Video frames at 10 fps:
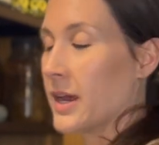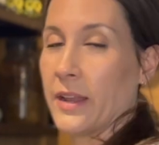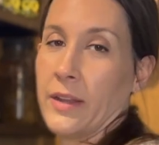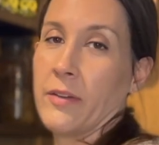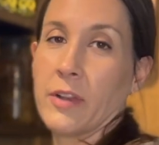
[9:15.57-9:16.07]
And
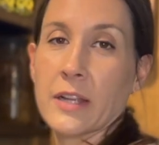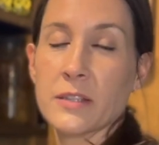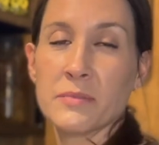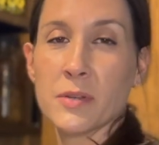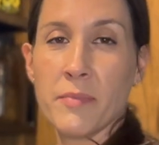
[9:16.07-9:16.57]
then I've got
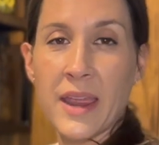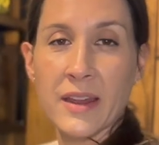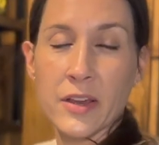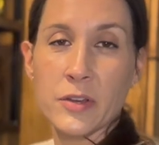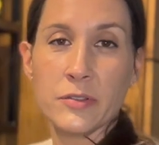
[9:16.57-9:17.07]
some
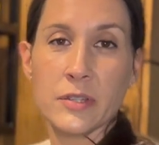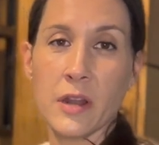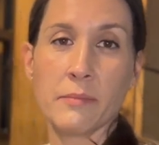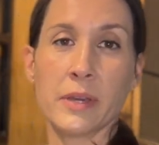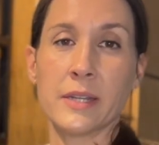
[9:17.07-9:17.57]
tomatoes that
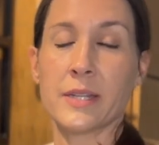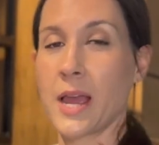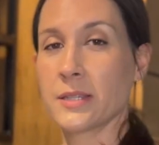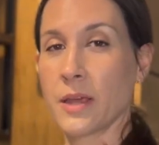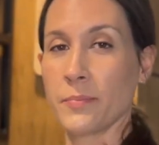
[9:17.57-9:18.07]
I'm gonna
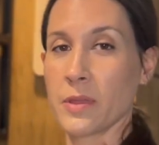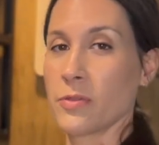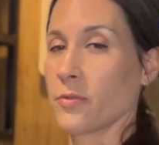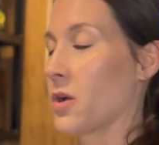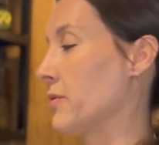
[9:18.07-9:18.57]
dice up and
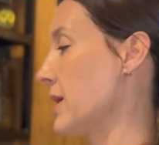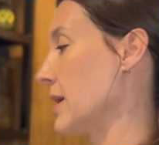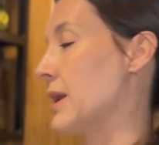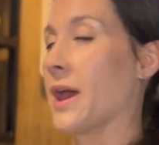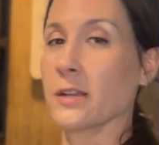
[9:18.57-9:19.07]
throw
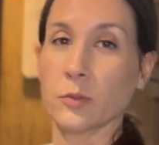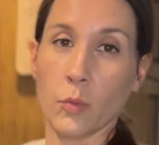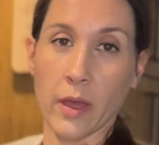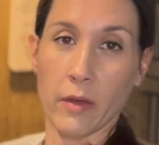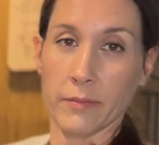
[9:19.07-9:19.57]
in as
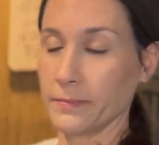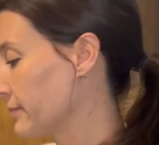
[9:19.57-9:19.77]
well.